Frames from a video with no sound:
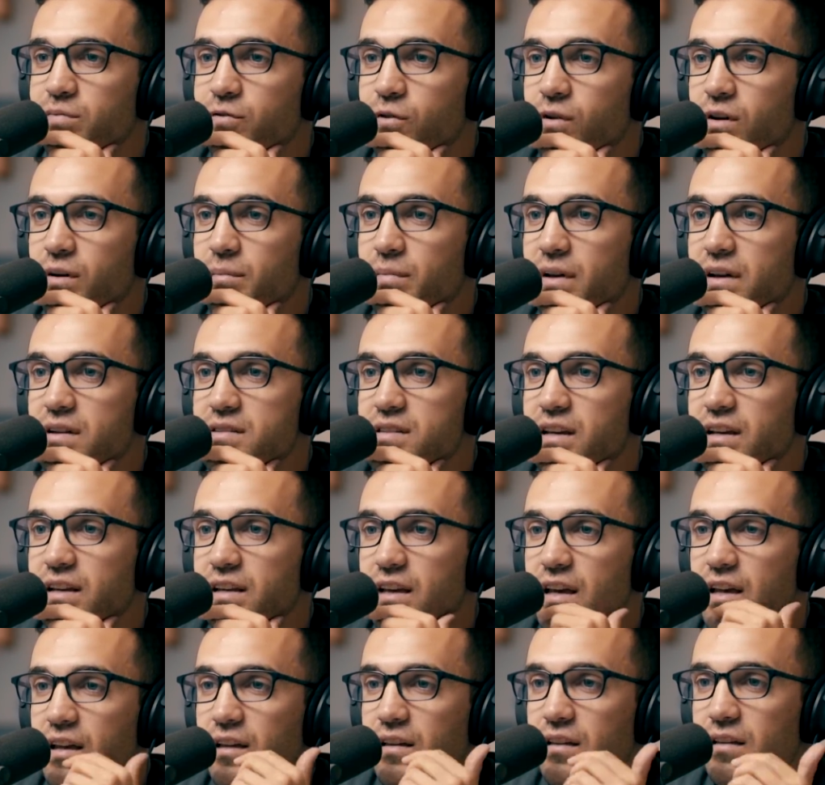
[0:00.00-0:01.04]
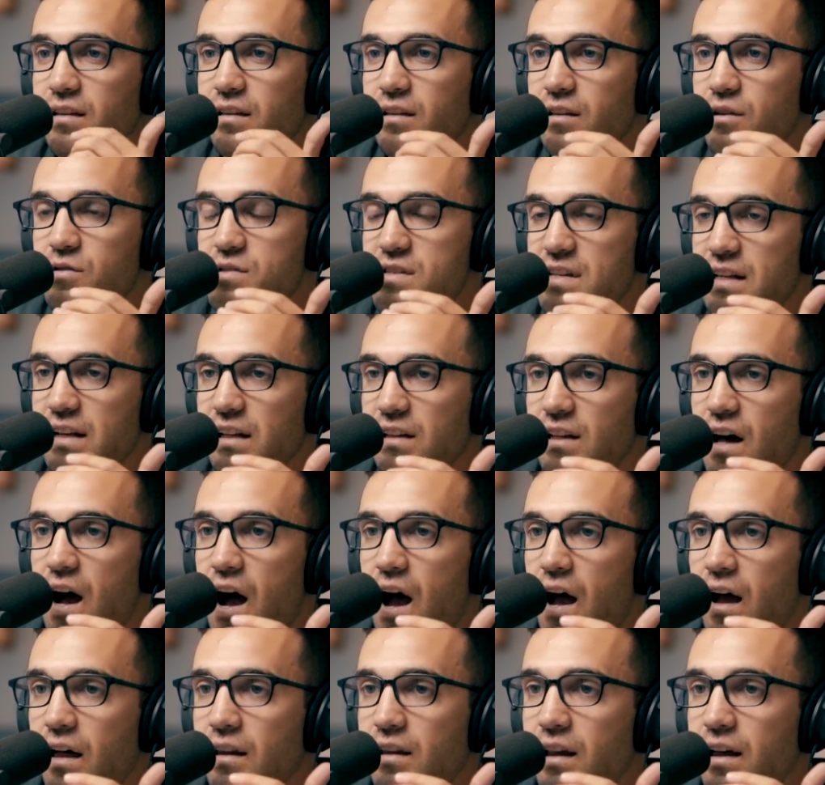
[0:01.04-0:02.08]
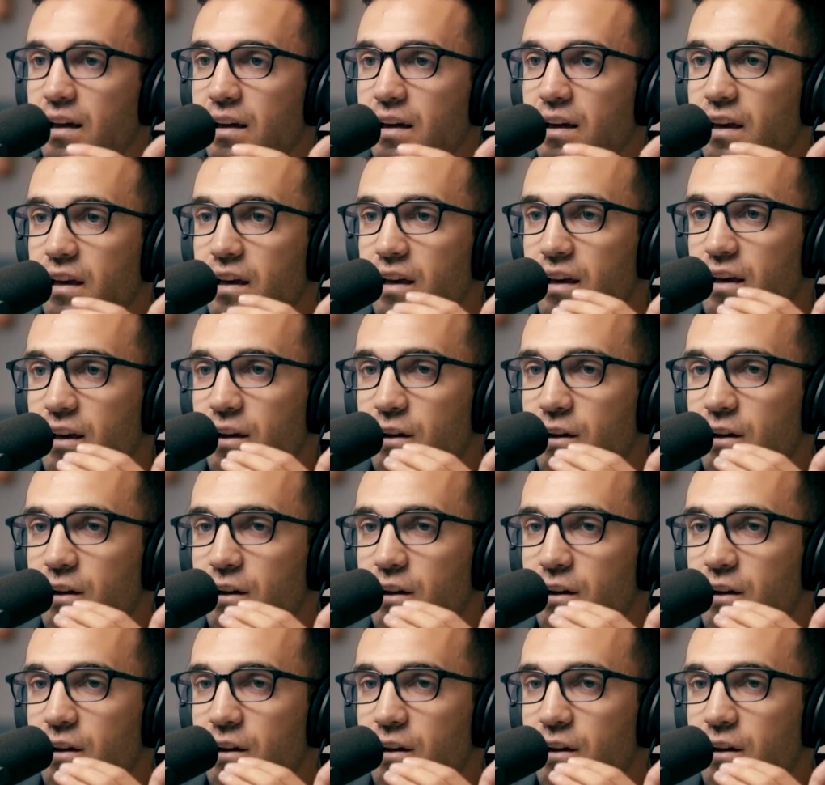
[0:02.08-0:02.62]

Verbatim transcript: for it because like it, you see it a lot like